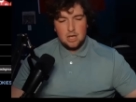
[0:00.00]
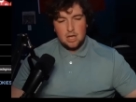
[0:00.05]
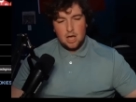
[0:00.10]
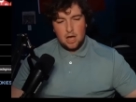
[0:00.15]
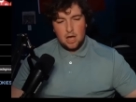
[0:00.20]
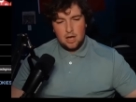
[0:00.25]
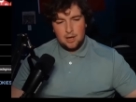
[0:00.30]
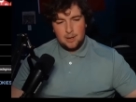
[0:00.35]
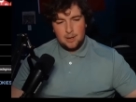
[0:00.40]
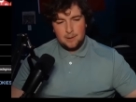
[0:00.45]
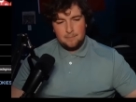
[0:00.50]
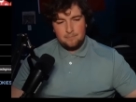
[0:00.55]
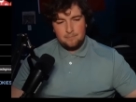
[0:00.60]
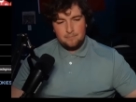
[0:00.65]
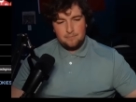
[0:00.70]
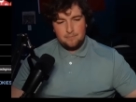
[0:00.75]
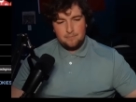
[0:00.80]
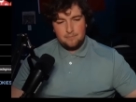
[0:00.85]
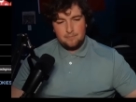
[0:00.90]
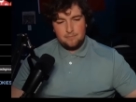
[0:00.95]
the
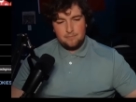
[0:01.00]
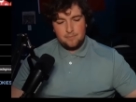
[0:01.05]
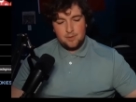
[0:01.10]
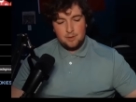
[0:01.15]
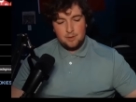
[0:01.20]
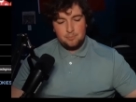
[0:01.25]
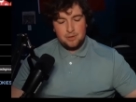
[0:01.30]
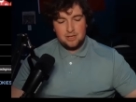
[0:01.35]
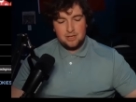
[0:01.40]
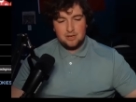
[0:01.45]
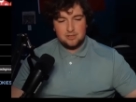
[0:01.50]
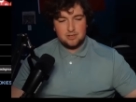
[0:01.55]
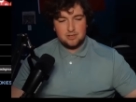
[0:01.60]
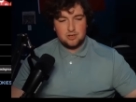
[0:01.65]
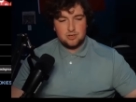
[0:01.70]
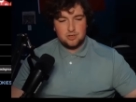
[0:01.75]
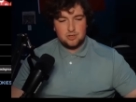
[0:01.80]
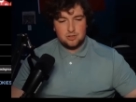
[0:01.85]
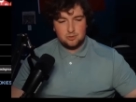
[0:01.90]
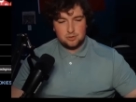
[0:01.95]
opinions on
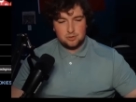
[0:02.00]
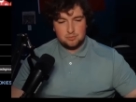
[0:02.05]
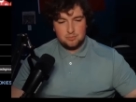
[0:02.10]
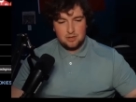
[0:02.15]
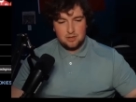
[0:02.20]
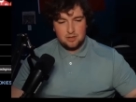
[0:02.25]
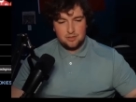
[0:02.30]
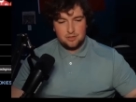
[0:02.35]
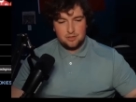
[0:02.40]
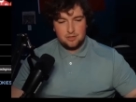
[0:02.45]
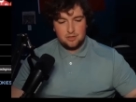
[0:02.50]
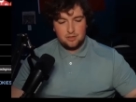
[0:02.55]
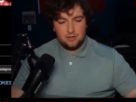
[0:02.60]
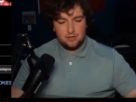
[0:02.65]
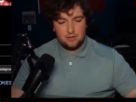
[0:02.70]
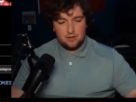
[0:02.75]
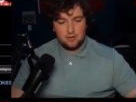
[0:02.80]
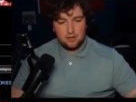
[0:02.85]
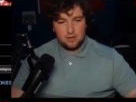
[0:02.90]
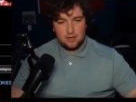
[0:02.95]
Geno Smith
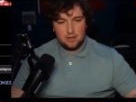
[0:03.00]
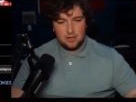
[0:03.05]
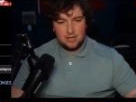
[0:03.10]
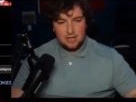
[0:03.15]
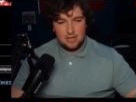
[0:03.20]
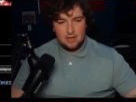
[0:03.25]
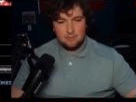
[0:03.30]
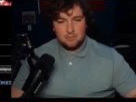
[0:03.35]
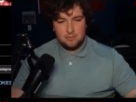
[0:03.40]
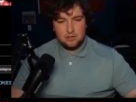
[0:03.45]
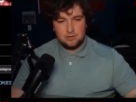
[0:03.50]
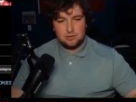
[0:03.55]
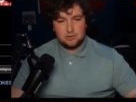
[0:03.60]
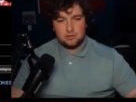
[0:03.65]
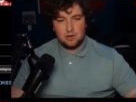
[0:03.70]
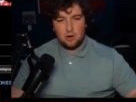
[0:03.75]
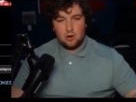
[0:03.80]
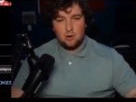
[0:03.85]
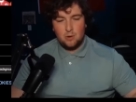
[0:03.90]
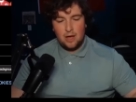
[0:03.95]
can be
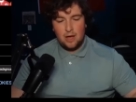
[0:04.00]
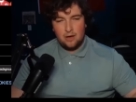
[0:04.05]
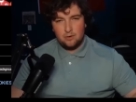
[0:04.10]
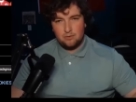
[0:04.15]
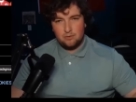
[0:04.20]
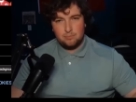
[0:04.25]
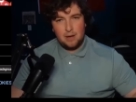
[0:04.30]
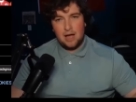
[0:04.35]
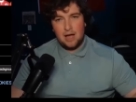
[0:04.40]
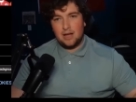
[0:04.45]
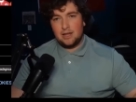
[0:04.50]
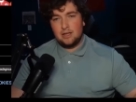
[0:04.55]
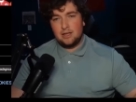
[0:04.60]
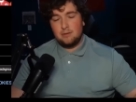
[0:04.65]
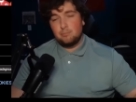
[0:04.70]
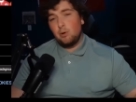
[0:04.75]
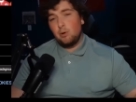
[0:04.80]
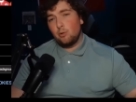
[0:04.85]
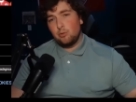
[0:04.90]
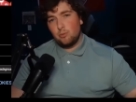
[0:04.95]
so out of pocket
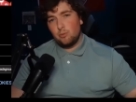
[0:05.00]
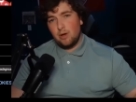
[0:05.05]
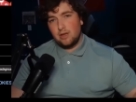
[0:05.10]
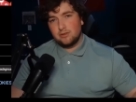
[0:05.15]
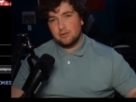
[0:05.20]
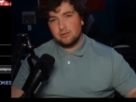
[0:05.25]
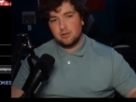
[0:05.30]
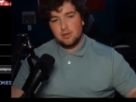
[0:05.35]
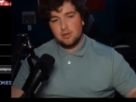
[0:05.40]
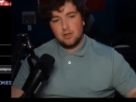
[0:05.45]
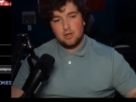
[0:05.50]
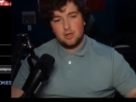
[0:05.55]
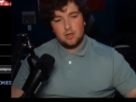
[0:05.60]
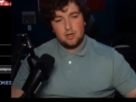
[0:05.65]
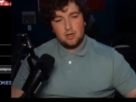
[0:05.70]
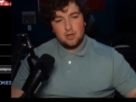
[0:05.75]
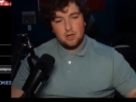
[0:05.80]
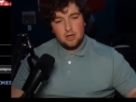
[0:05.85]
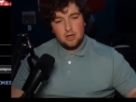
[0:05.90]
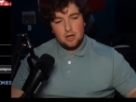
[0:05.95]
both ways.
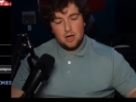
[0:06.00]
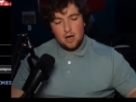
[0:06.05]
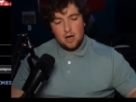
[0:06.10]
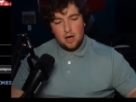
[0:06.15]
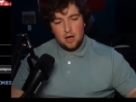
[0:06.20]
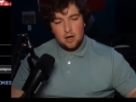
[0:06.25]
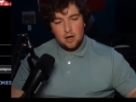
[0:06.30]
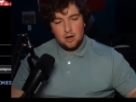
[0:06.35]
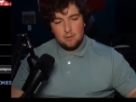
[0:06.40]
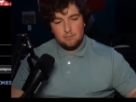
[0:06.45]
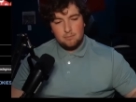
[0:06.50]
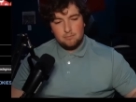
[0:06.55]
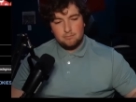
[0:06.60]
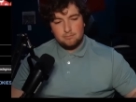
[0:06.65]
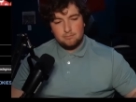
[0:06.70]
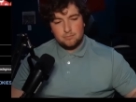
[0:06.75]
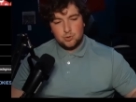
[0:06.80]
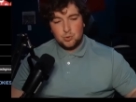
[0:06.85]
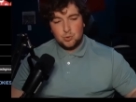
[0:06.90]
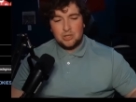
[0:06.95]

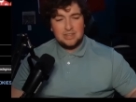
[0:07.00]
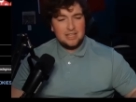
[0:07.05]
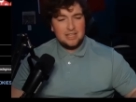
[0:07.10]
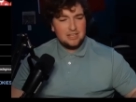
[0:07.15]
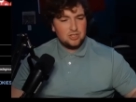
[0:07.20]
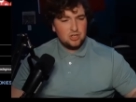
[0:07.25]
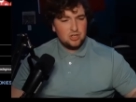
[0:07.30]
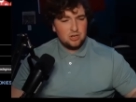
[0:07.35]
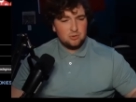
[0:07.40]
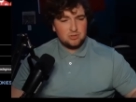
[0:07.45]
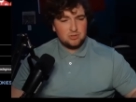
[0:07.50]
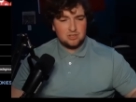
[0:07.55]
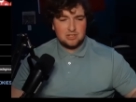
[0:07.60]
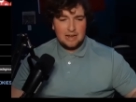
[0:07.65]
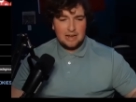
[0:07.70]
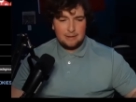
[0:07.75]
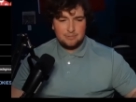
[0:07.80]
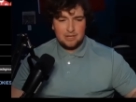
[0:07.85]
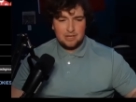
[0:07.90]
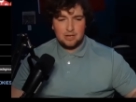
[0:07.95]
Do I think Geno's a
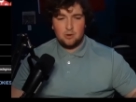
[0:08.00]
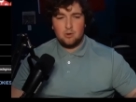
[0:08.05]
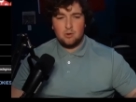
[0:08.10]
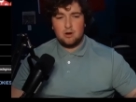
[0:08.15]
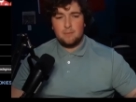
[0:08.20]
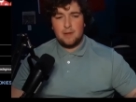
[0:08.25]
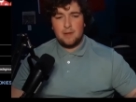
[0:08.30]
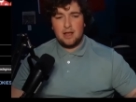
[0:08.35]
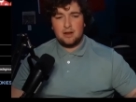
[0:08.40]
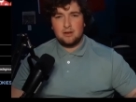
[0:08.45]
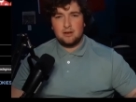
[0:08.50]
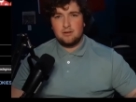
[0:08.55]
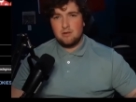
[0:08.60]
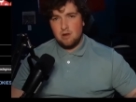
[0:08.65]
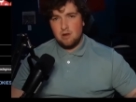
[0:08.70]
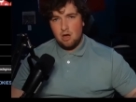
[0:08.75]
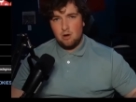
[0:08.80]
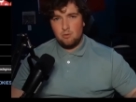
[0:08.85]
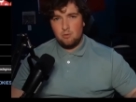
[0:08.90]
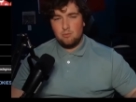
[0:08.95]
top 10 quarterback?
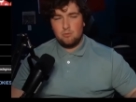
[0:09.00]
No.